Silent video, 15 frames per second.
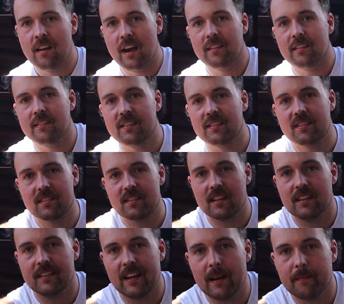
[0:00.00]
And then this is the
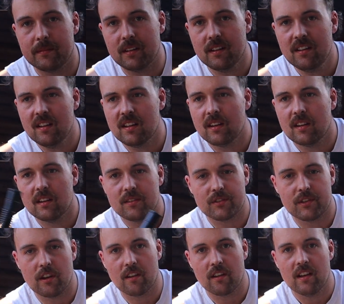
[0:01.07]
adapter.
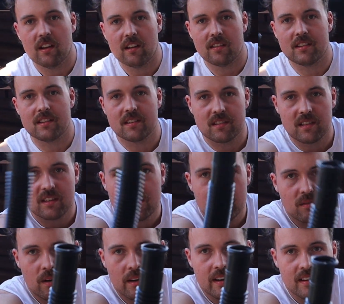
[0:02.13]
So this is
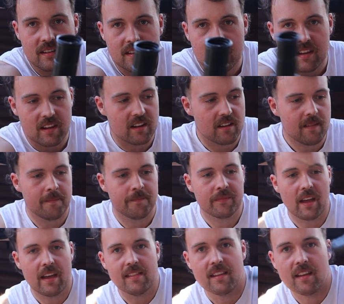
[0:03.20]
literally one end here,
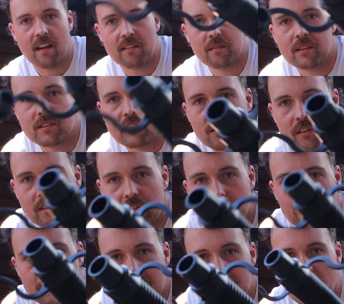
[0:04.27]
and then the other end's got your
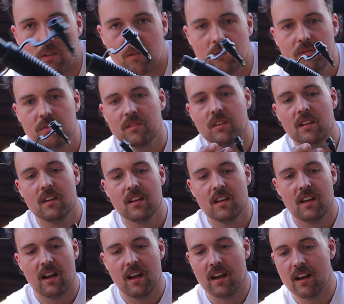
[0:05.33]
3 toggles.
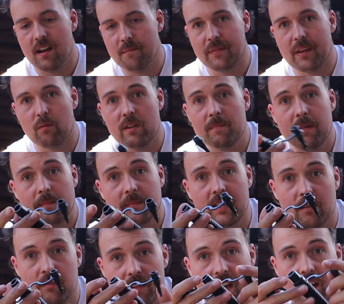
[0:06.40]
Now we pumped it
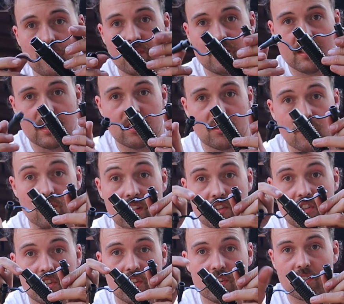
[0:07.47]
up without using these 2,
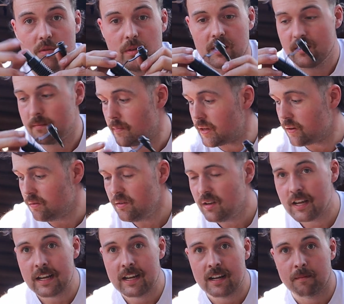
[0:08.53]
literally just the one in the middle.
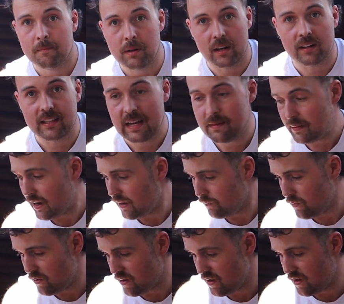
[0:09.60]
Plug that bad
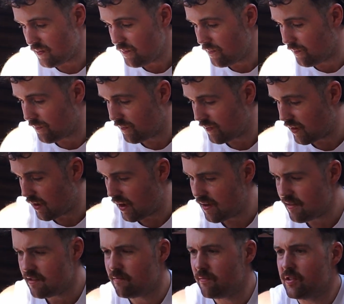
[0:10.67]
boy in,
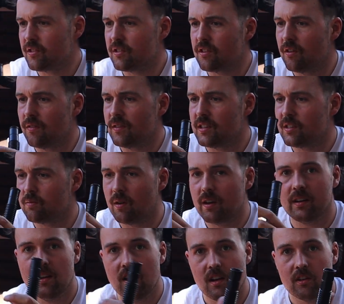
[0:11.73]
and then we just go on this
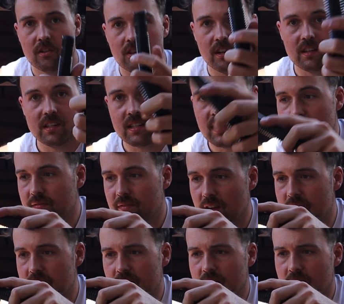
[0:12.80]
one, go to
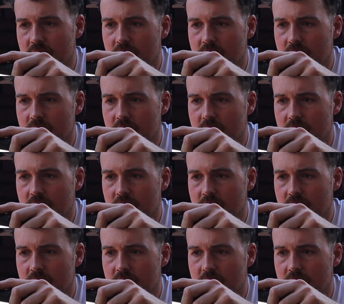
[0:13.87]
deflate.